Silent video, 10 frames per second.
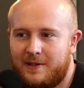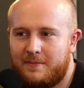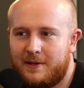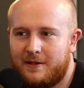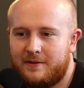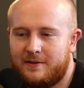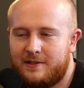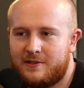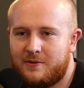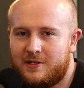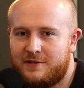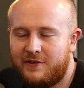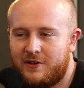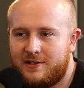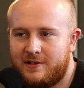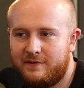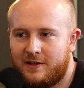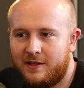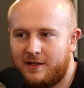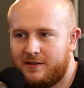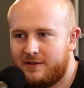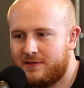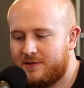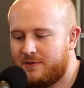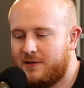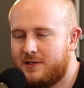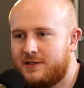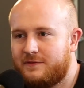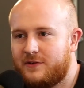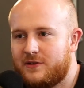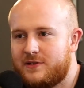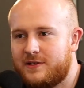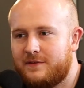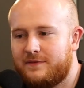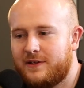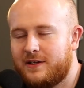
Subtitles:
Bit of both. It's quite divisive, I think. It's quite a divisive